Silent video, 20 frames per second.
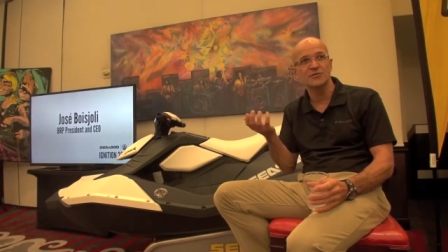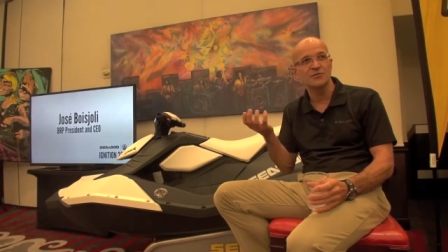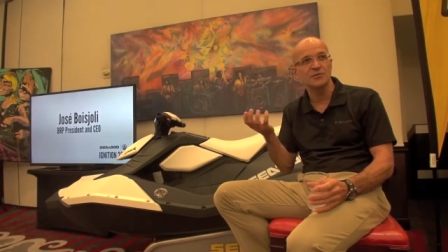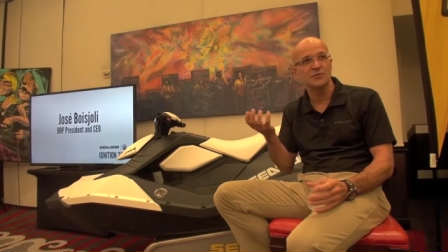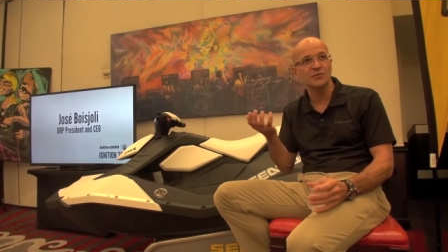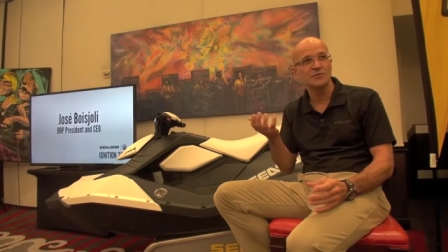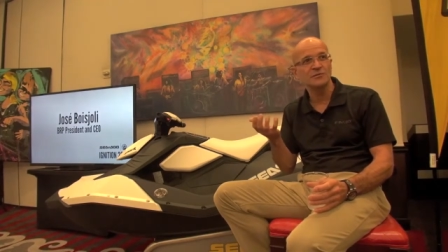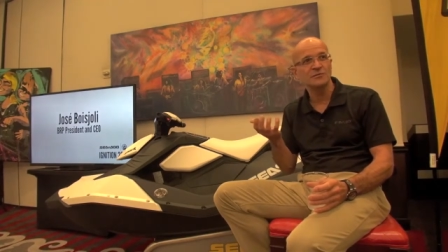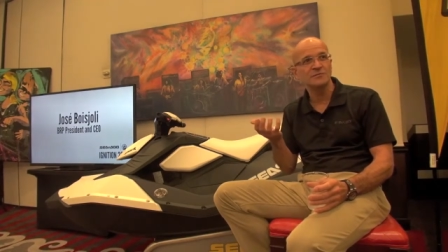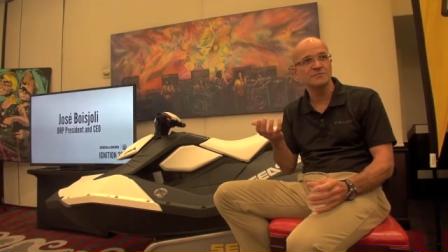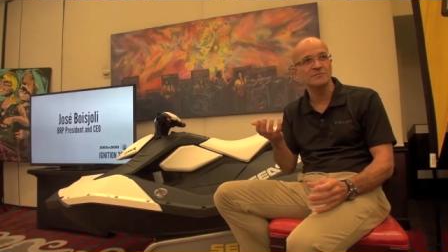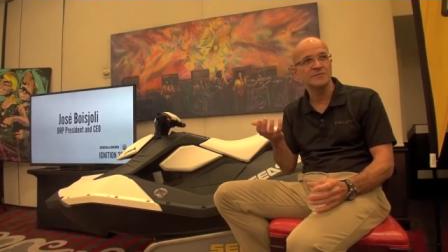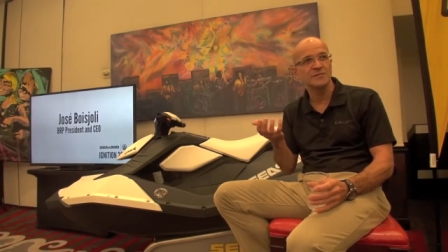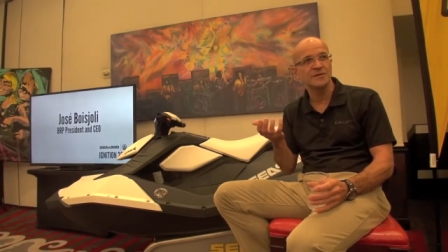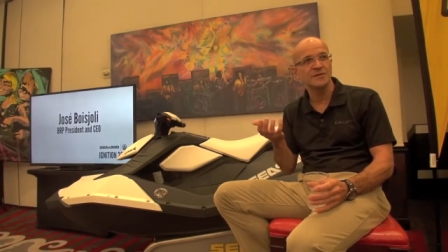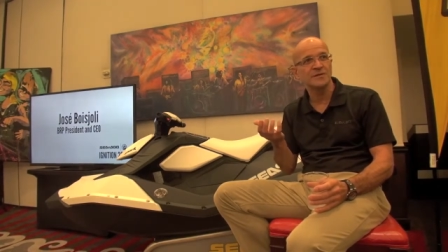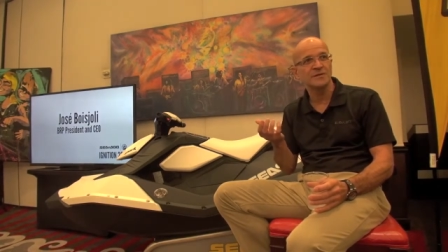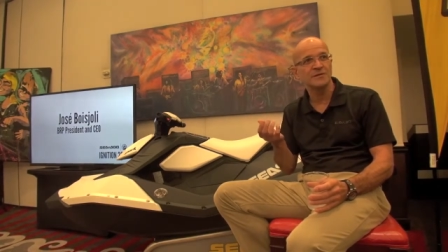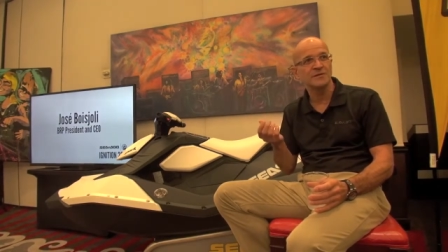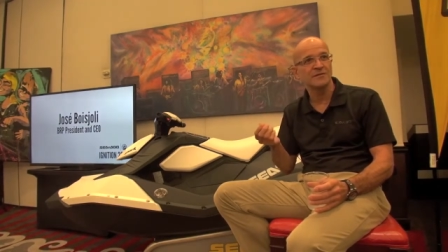cool,
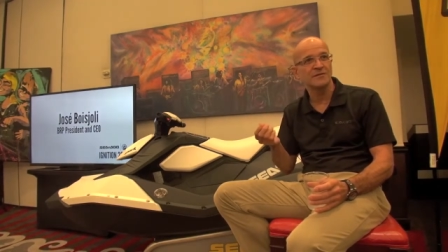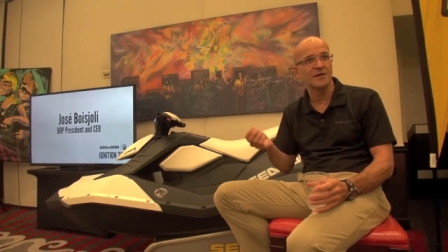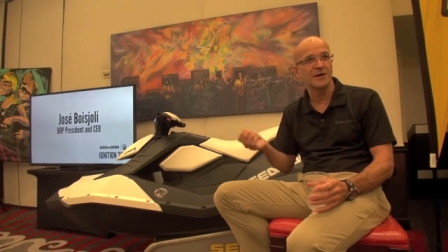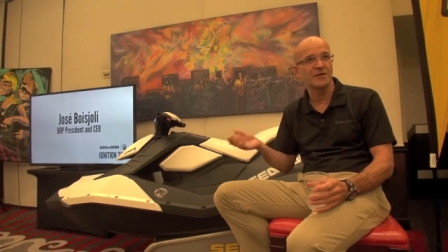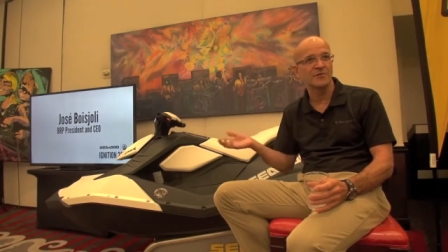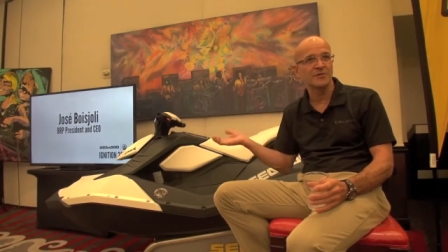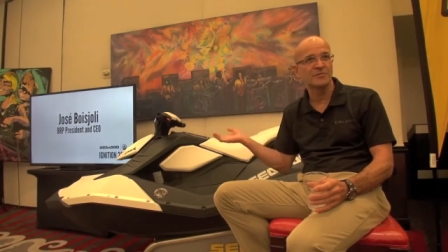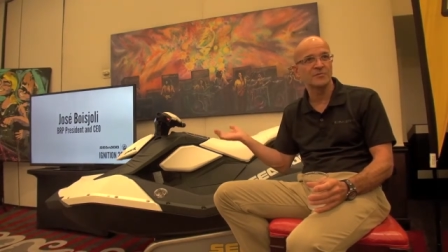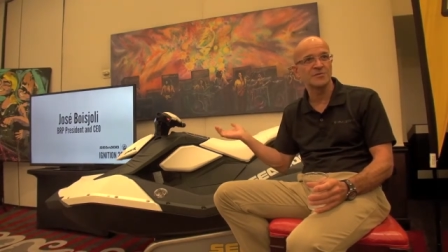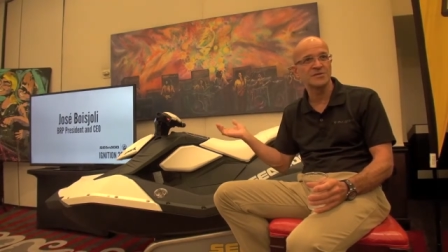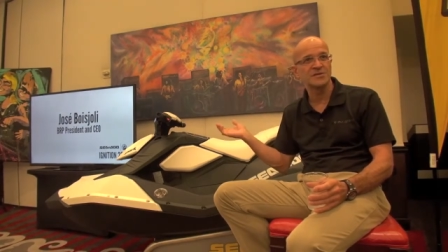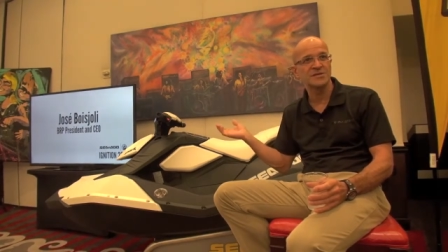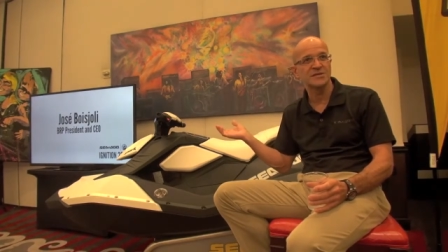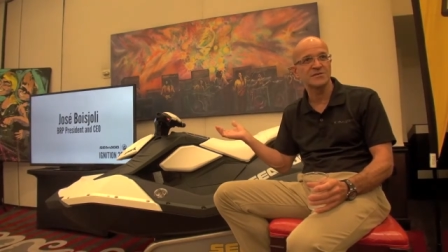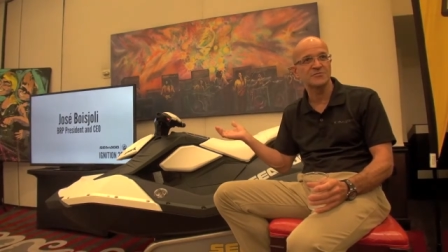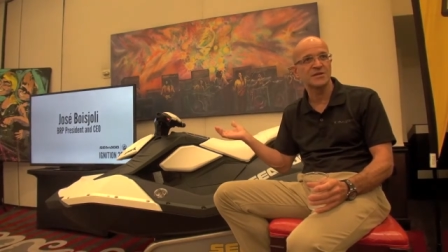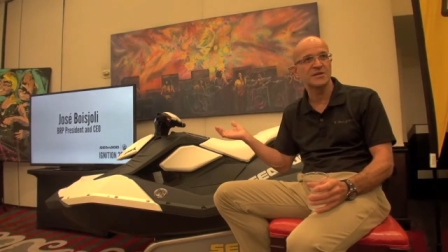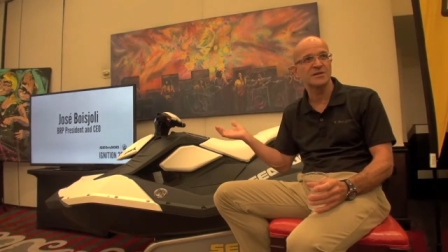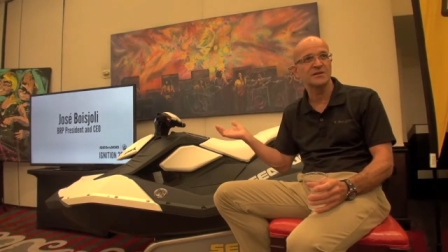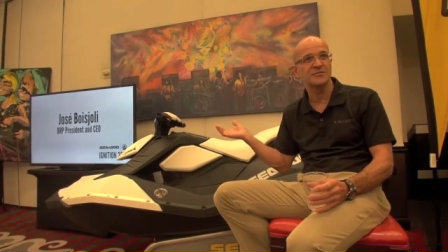100%
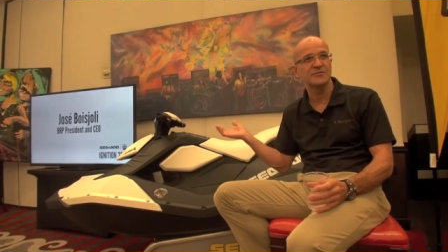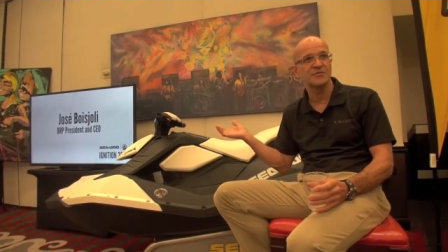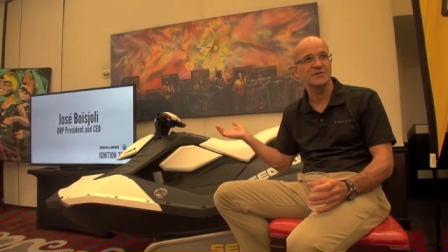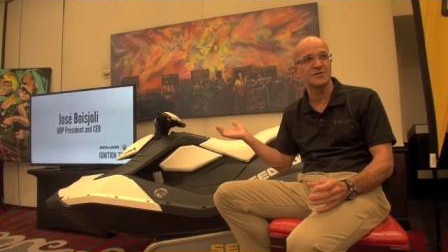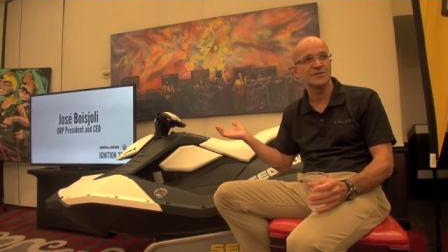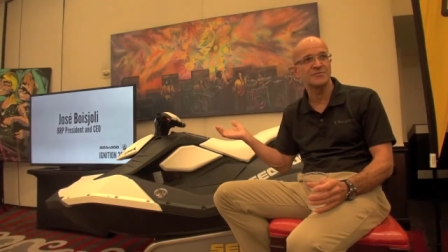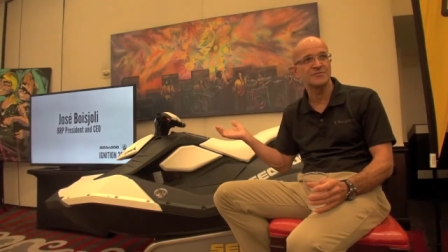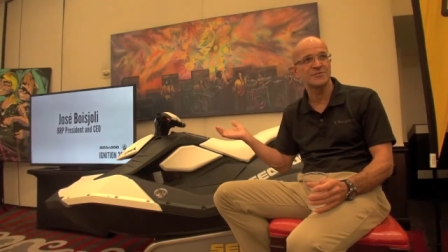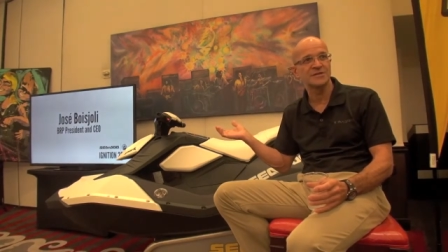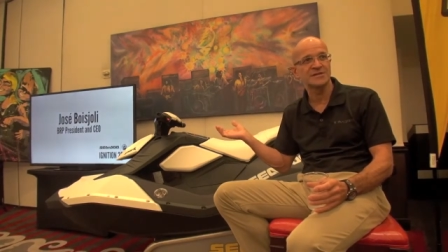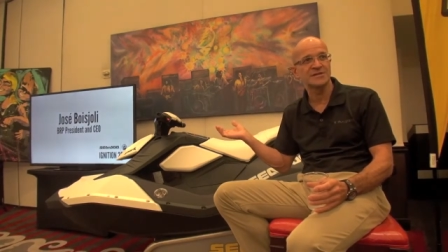uh, re re